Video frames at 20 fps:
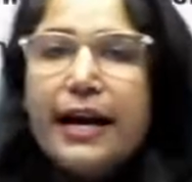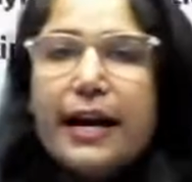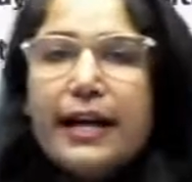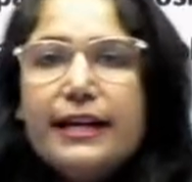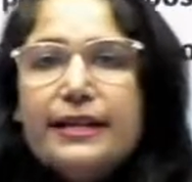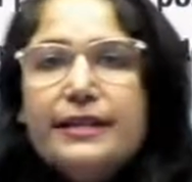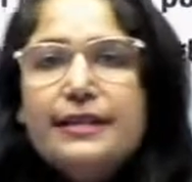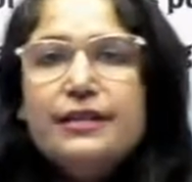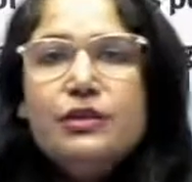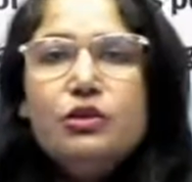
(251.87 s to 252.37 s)

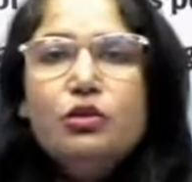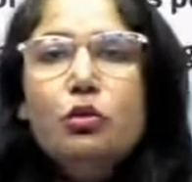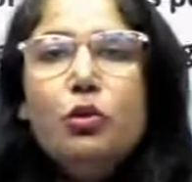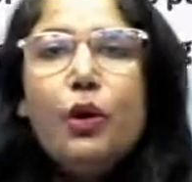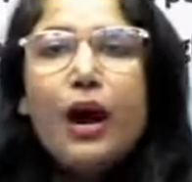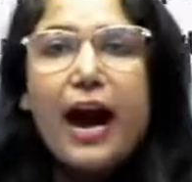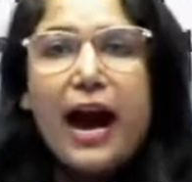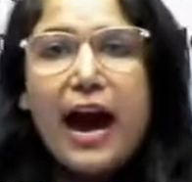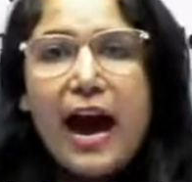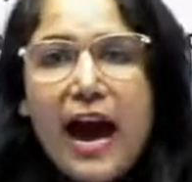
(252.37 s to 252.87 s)
is
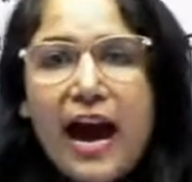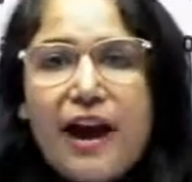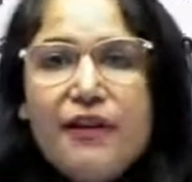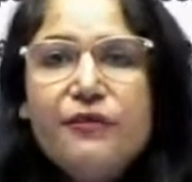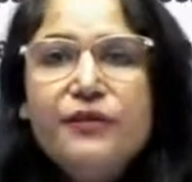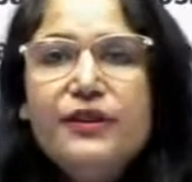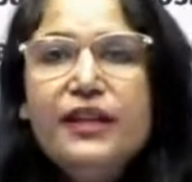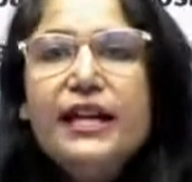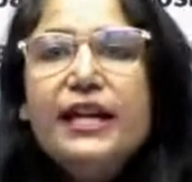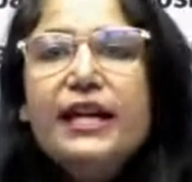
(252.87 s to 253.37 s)
to
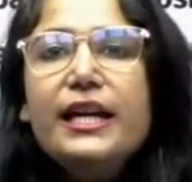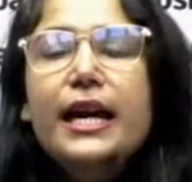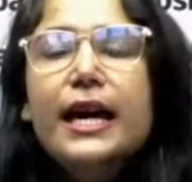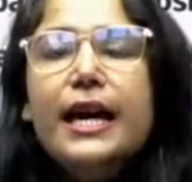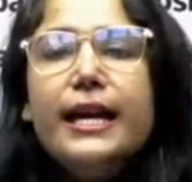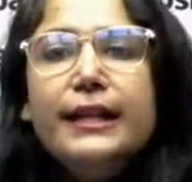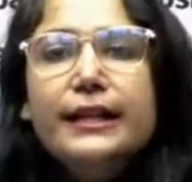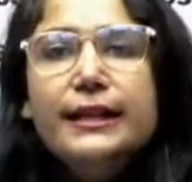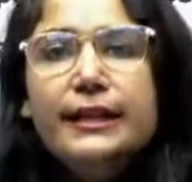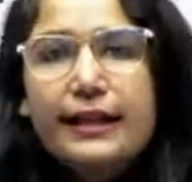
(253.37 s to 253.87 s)
have the
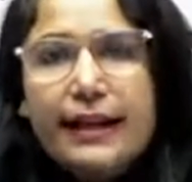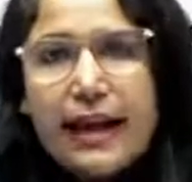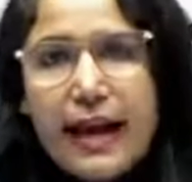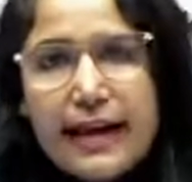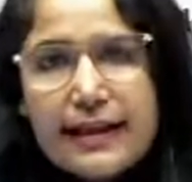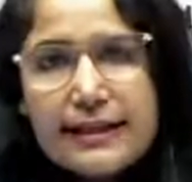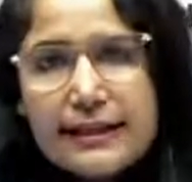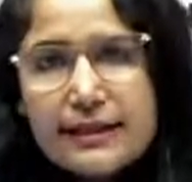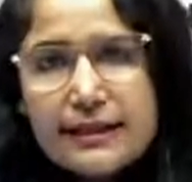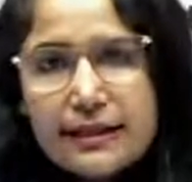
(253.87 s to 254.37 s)

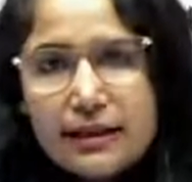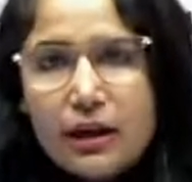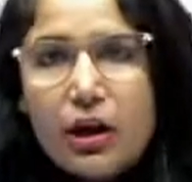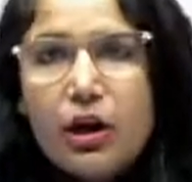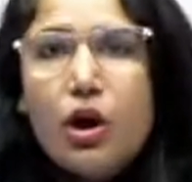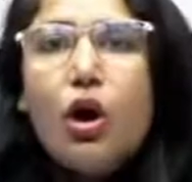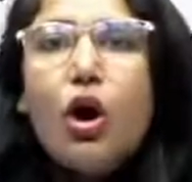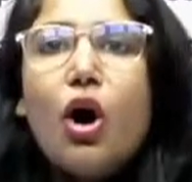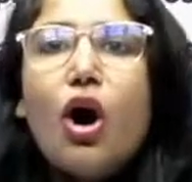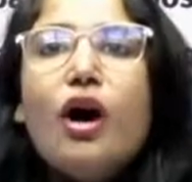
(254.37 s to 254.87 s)
glance
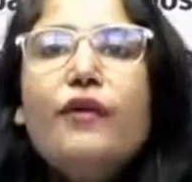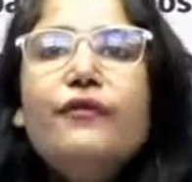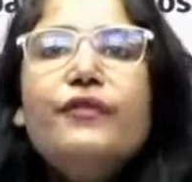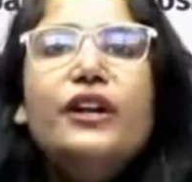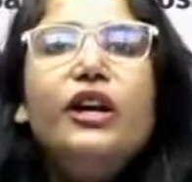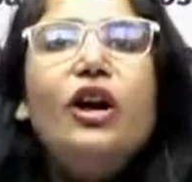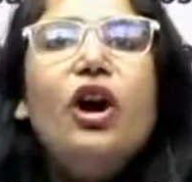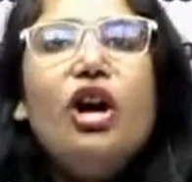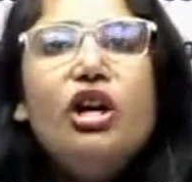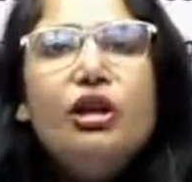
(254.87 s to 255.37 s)
of
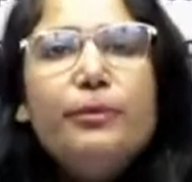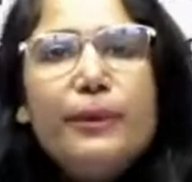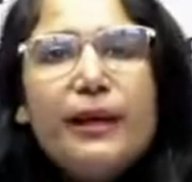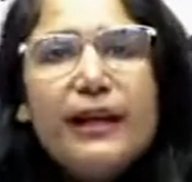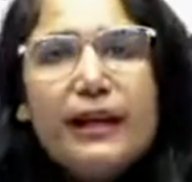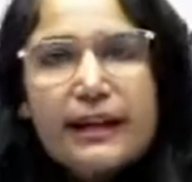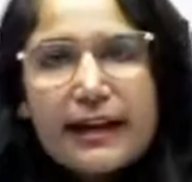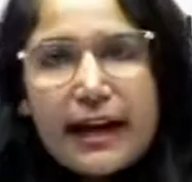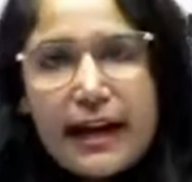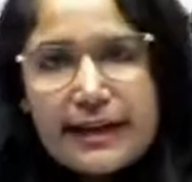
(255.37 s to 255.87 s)

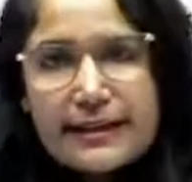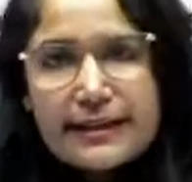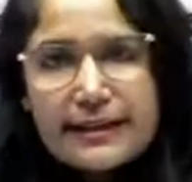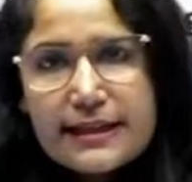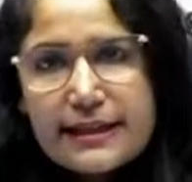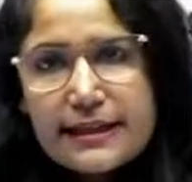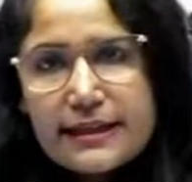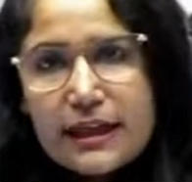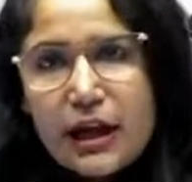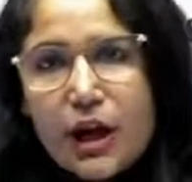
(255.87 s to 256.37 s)
economic
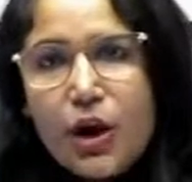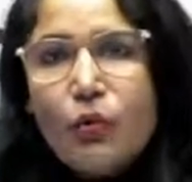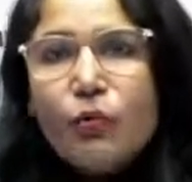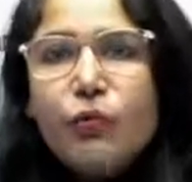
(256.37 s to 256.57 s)
crisis,